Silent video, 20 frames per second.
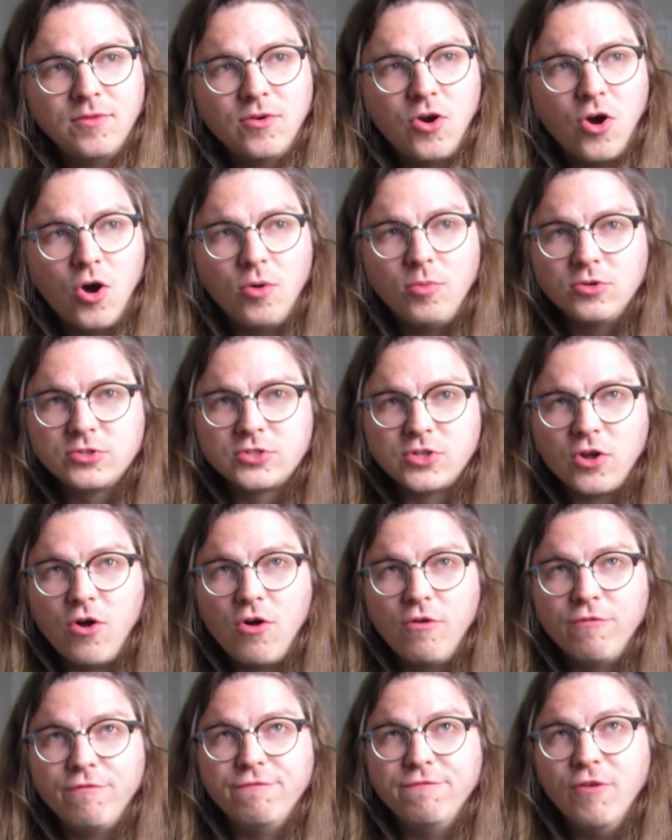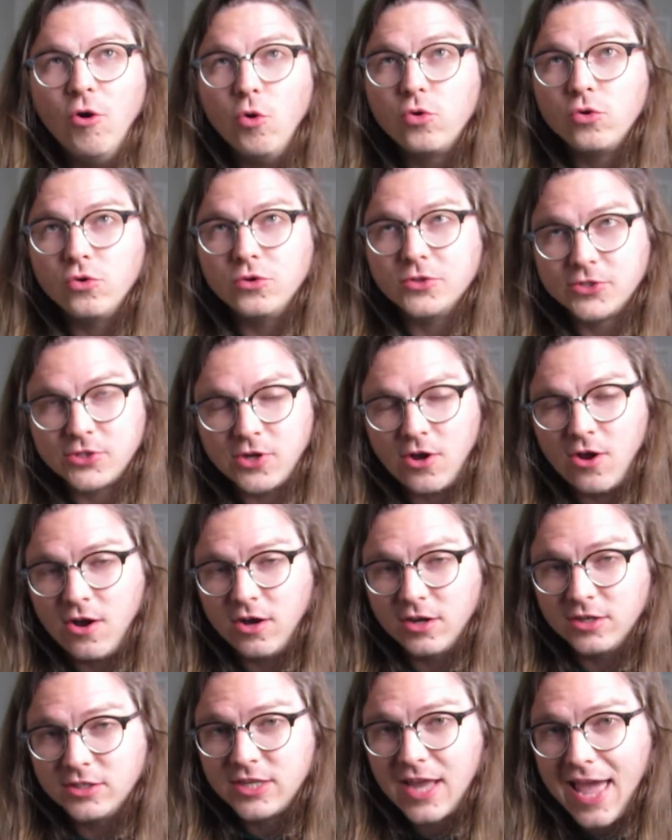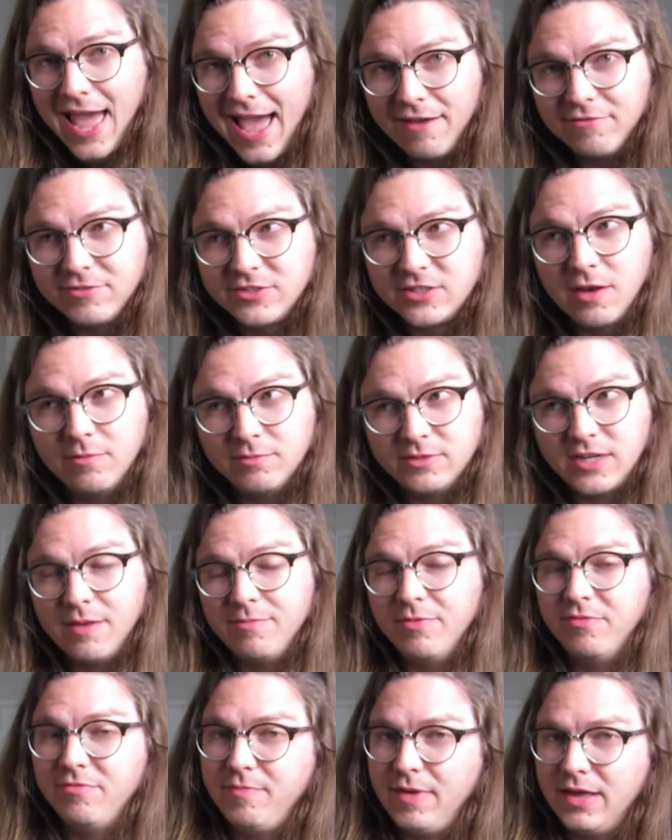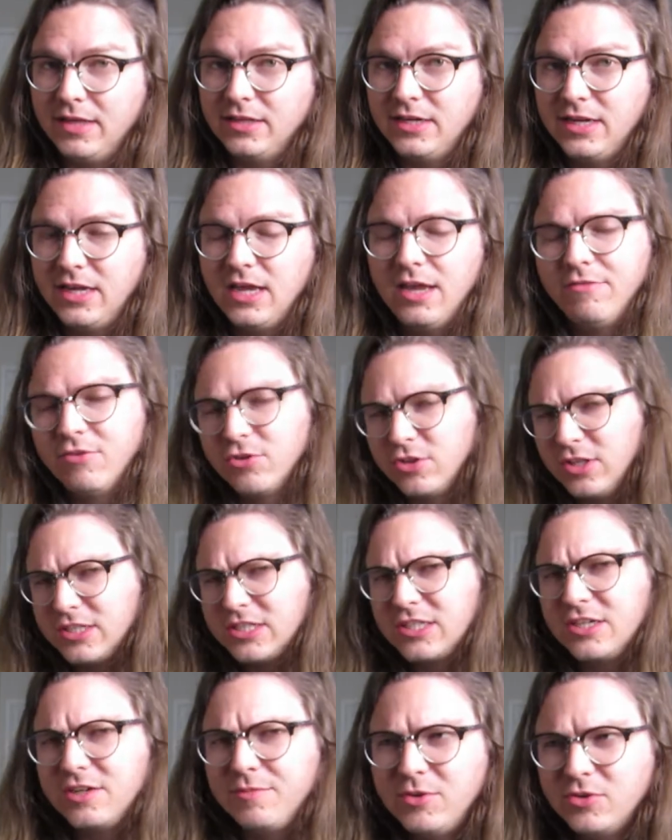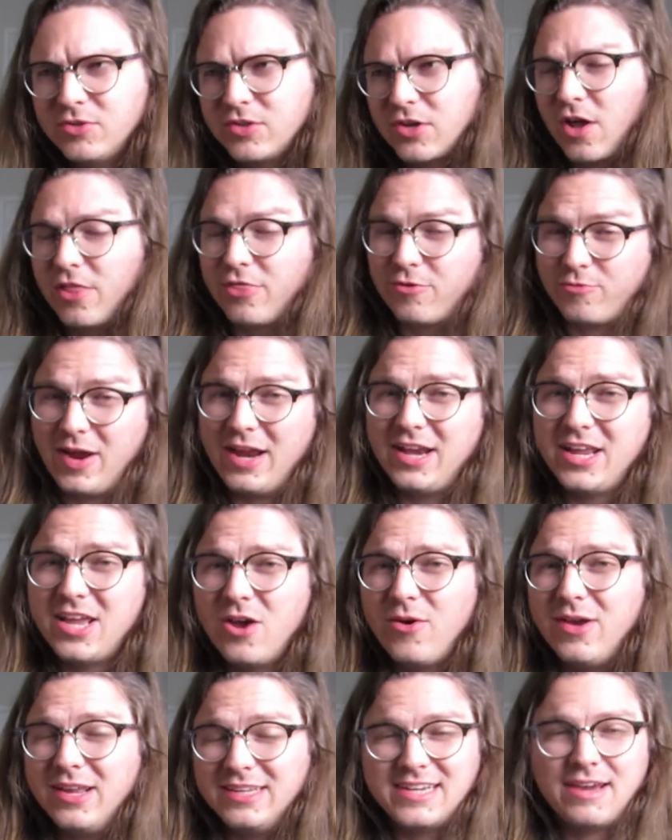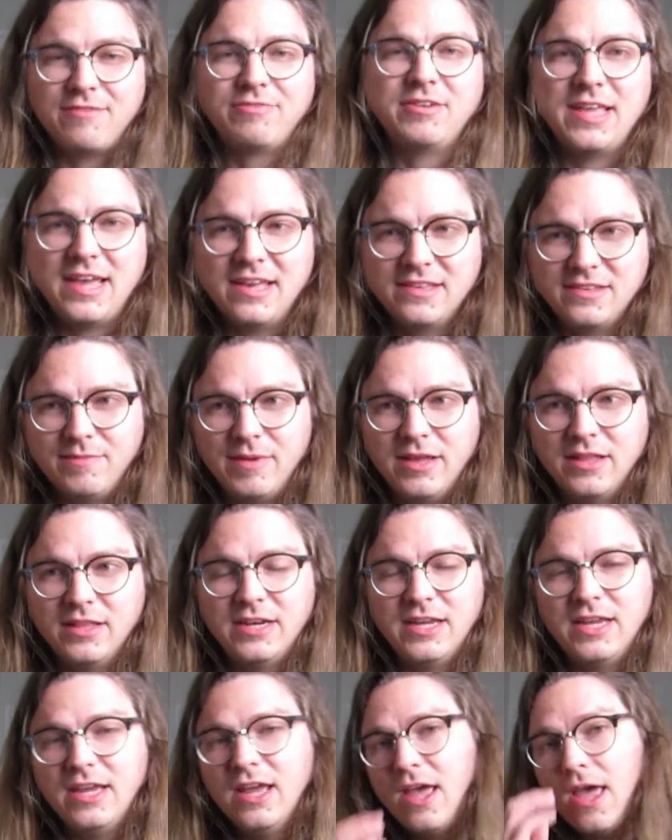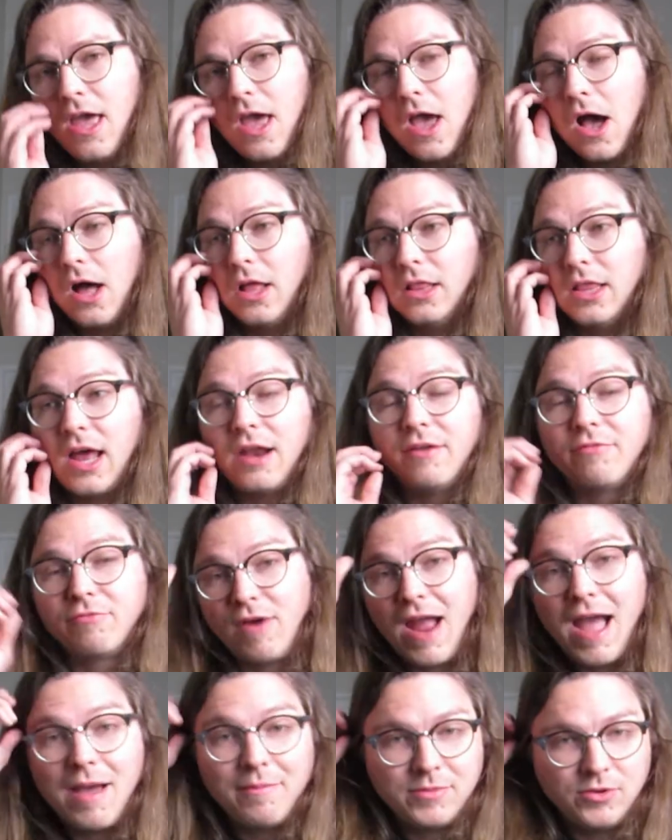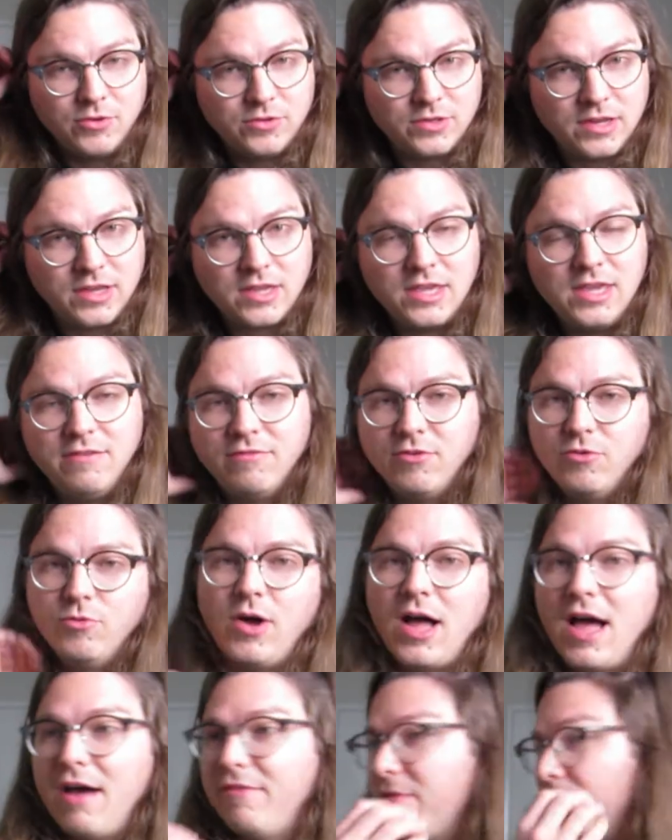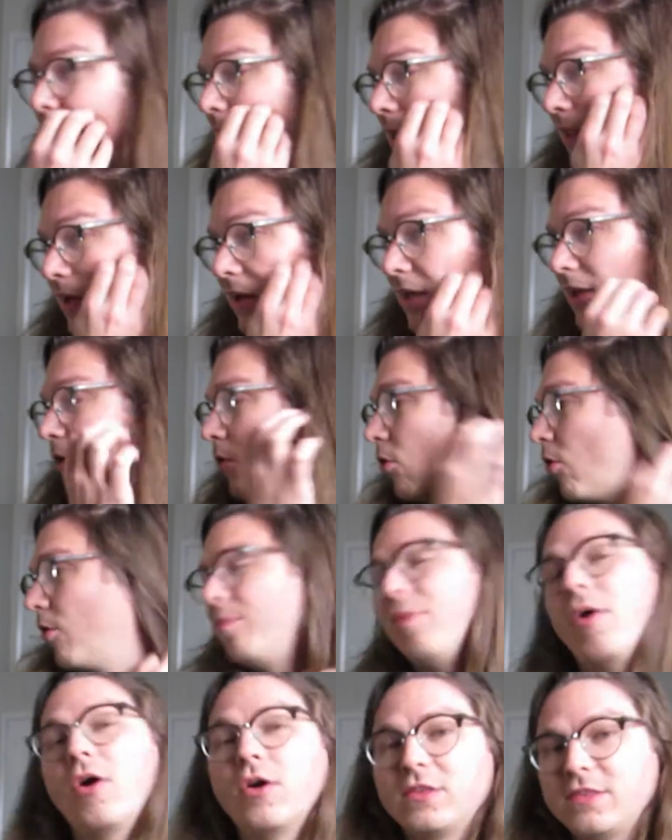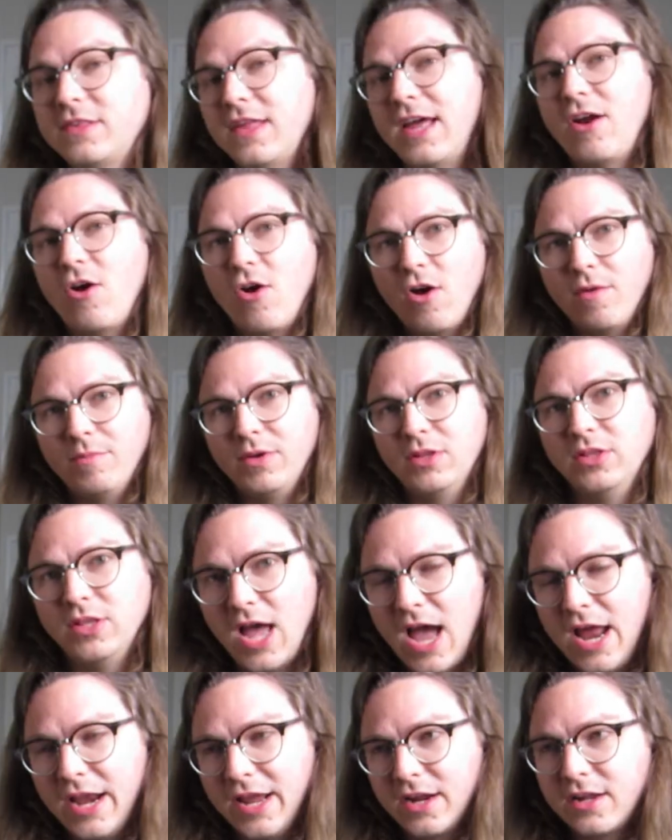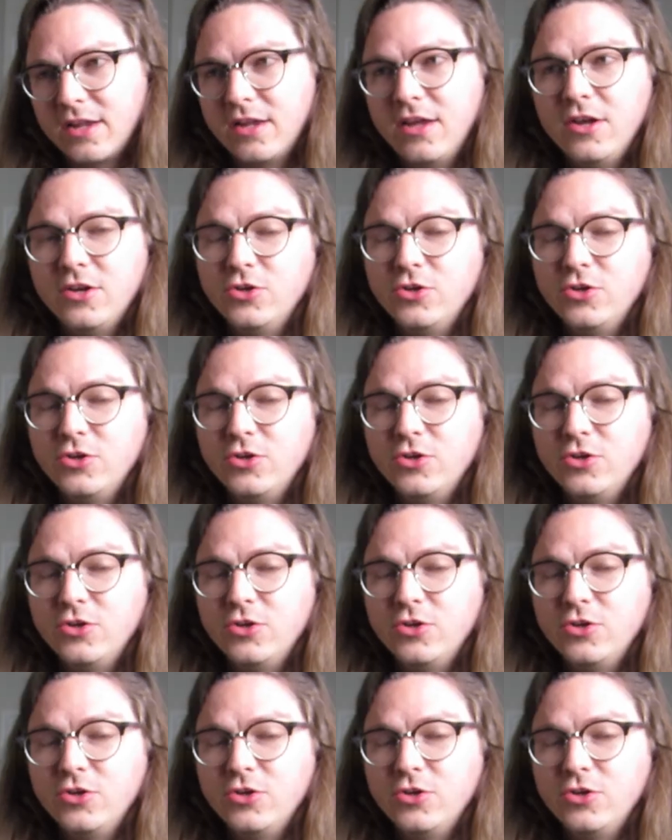Almost all vocal songs have some type of melody. If you're listening to music on the radio, it definitely has a melody. A lot of rap music even will have a melody or parts that are melodic.